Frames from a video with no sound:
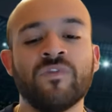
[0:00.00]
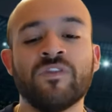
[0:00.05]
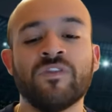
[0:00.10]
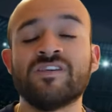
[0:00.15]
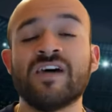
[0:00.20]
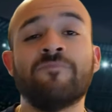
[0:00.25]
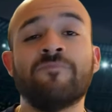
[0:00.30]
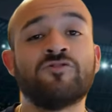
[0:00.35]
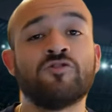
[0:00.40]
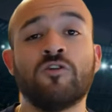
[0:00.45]

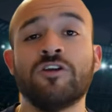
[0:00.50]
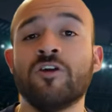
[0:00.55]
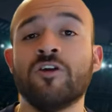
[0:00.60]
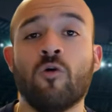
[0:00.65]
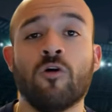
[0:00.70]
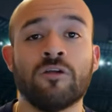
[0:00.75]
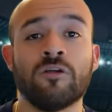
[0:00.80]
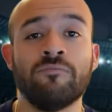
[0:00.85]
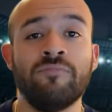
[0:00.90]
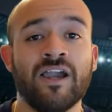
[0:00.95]
Top 20
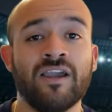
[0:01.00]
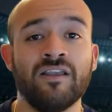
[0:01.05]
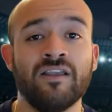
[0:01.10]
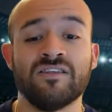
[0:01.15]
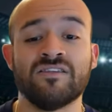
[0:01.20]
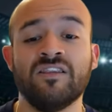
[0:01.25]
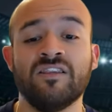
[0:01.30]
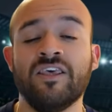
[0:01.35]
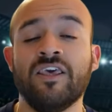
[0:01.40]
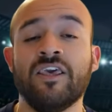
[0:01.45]
quarterback in
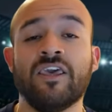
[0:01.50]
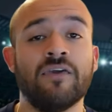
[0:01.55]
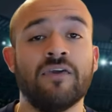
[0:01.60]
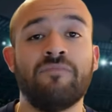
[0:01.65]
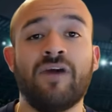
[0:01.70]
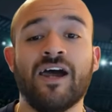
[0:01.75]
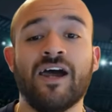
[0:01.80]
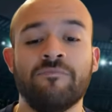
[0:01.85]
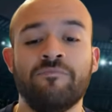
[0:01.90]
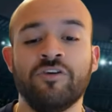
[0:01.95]
this league, in
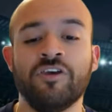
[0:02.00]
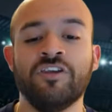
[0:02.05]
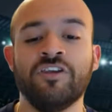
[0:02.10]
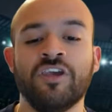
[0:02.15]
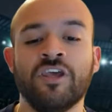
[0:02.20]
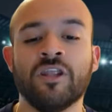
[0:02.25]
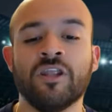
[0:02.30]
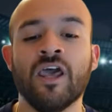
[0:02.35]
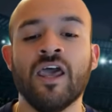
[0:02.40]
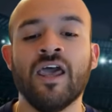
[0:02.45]
my
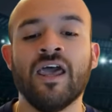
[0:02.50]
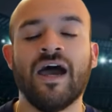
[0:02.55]
opinion.